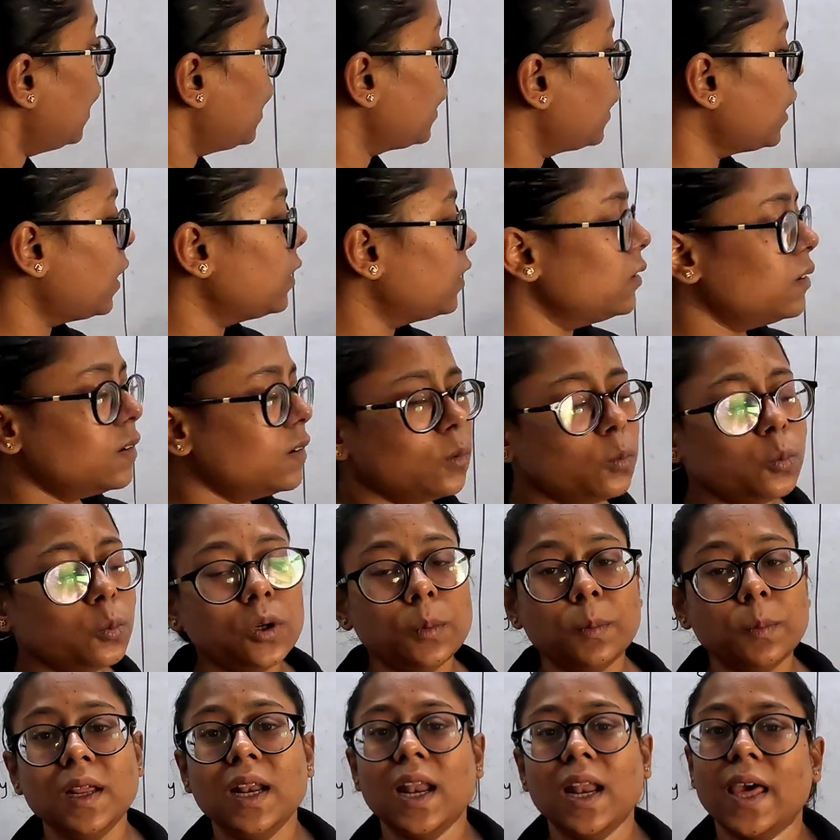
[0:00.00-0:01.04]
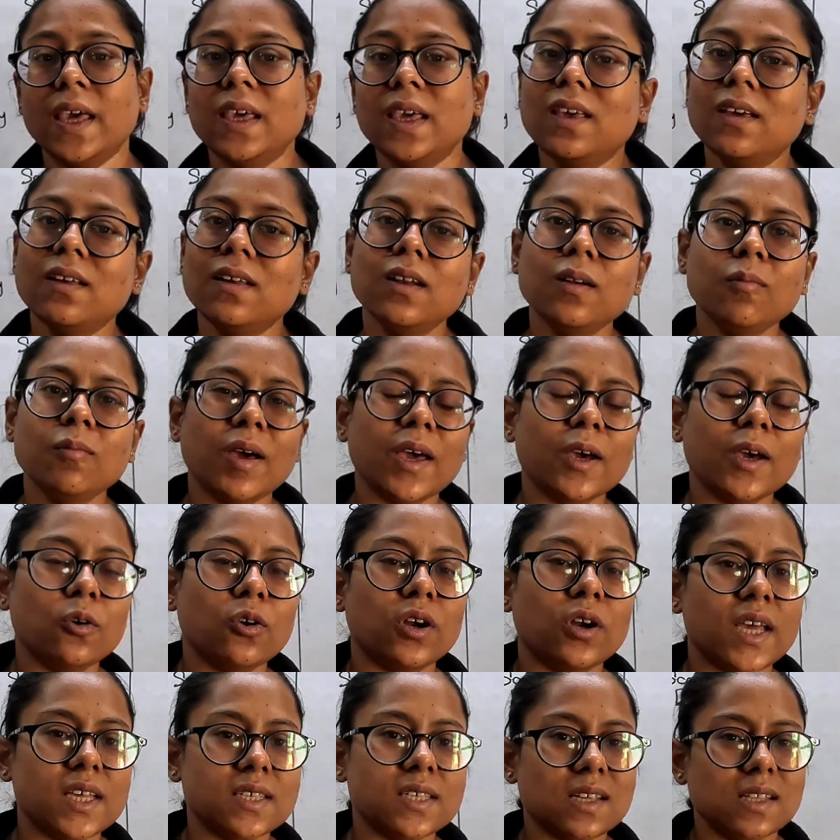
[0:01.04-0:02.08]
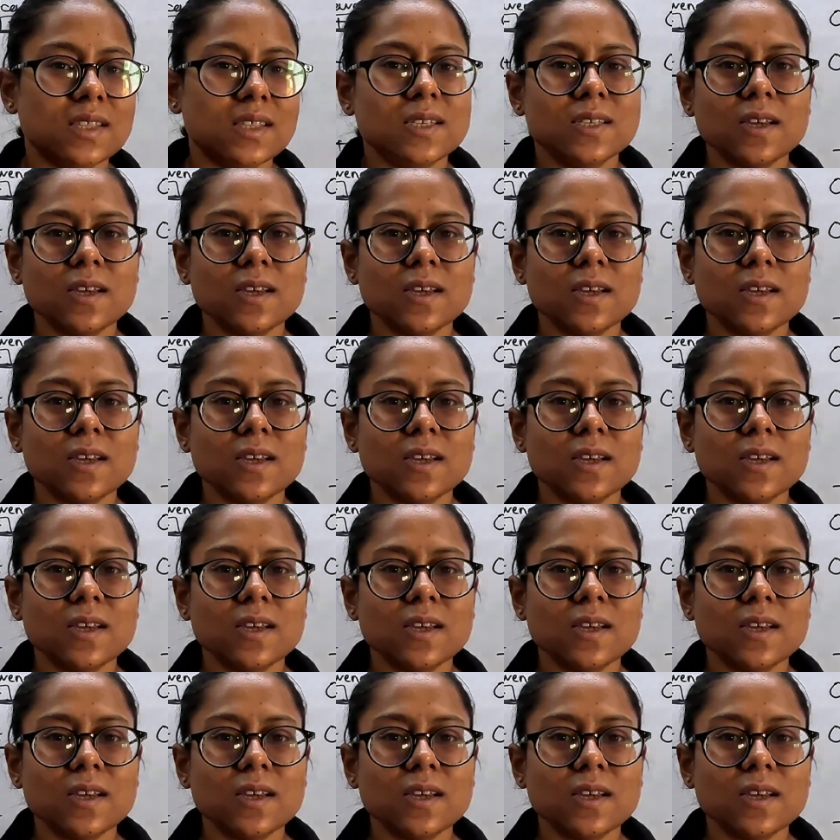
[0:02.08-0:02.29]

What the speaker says: Another would be lichen and mycorrhiza.